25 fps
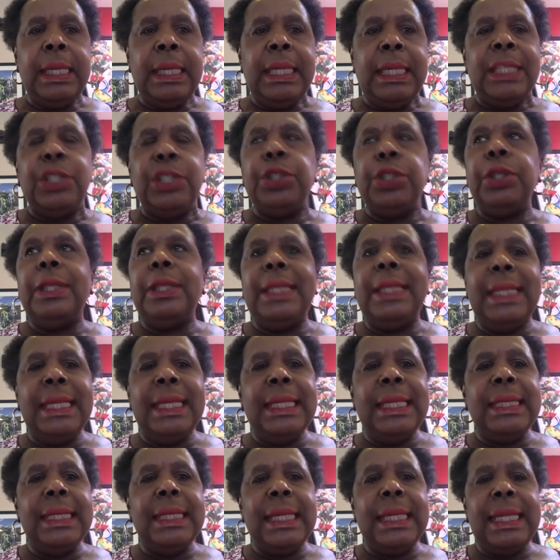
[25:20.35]
So
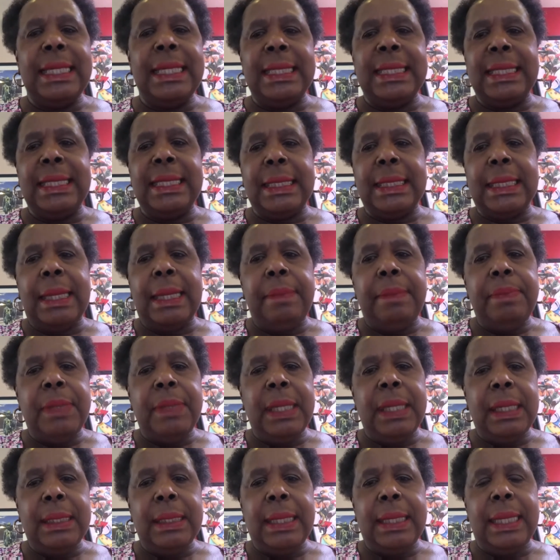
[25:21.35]
this is
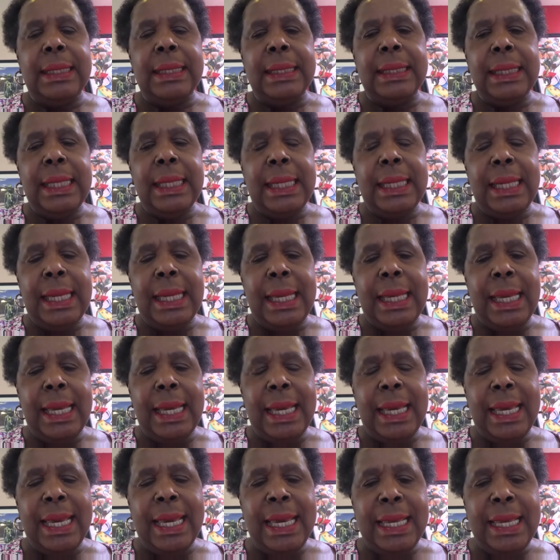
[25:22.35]
something that's
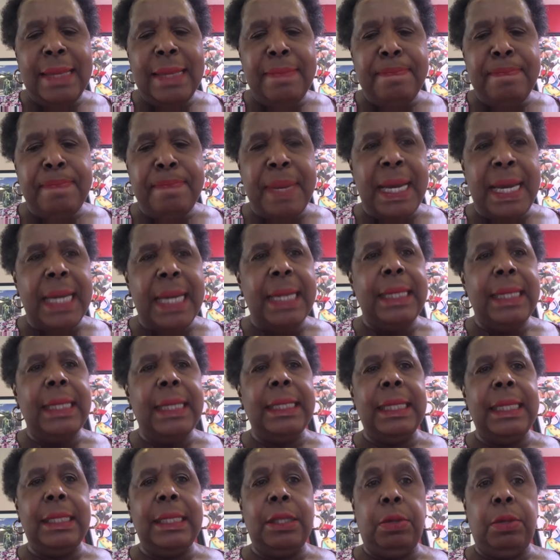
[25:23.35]
embedded in
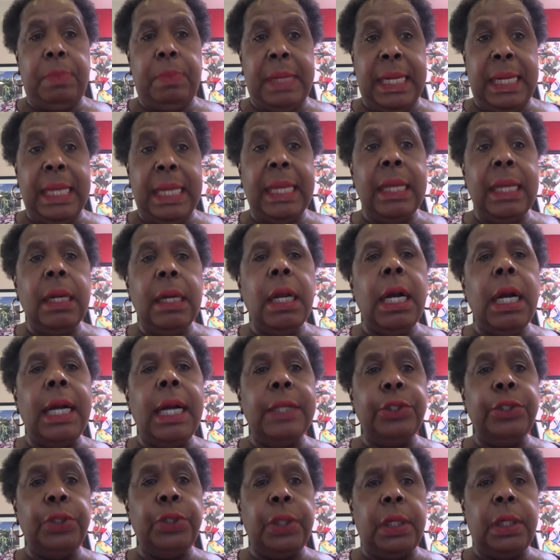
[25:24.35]
the Dominican
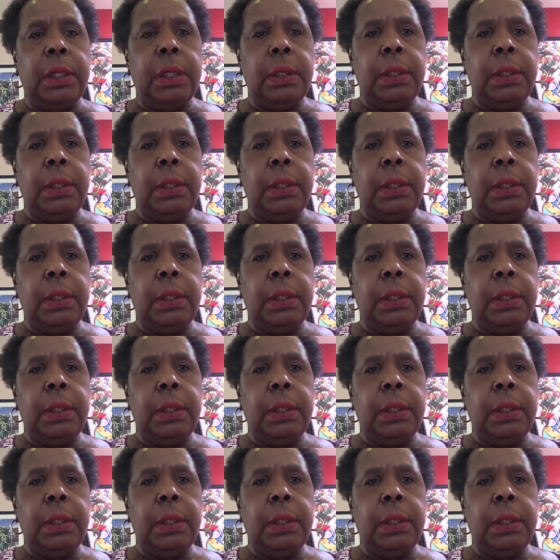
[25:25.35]
culture,